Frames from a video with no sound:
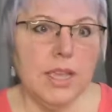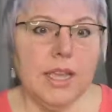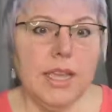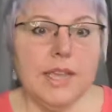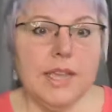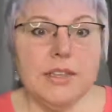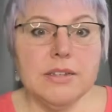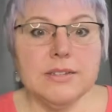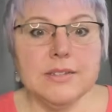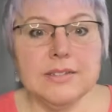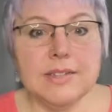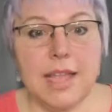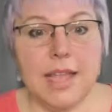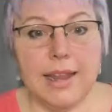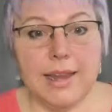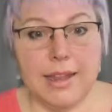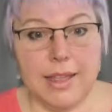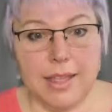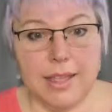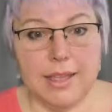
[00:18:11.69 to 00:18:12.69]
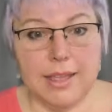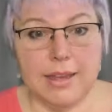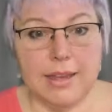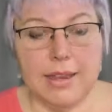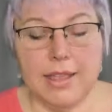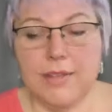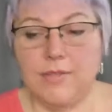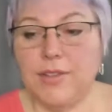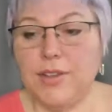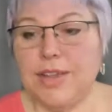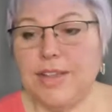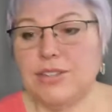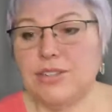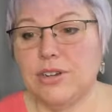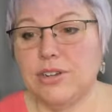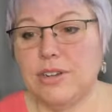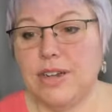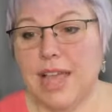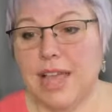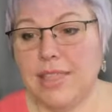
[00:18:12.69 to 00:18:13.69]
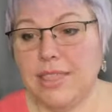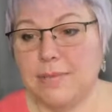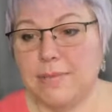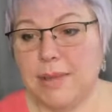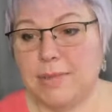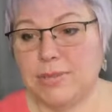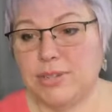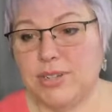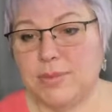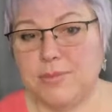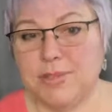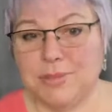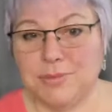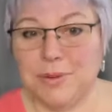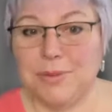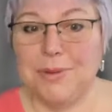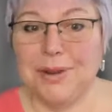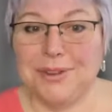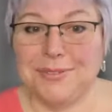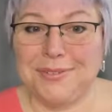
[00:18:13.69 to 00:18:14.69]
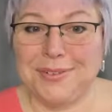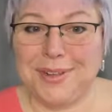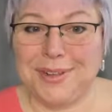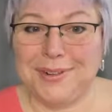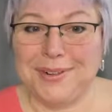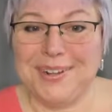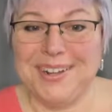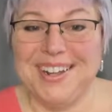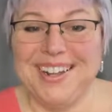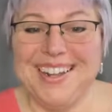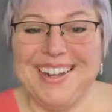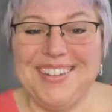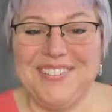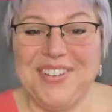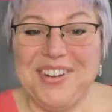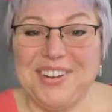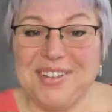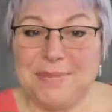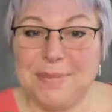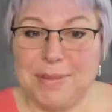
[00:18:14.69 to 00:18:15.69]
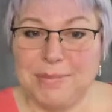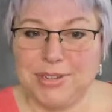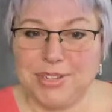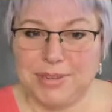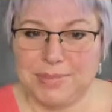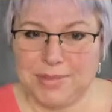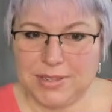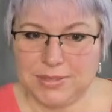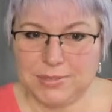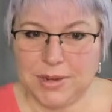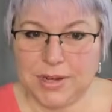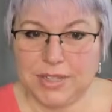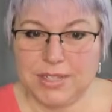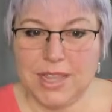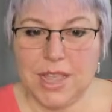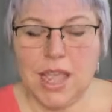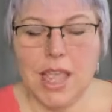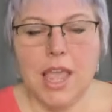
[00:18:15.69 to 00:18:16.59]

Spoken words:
and you'll sign in. If you guys are not in the membership, this won't work for you. If you're in the membership, this works.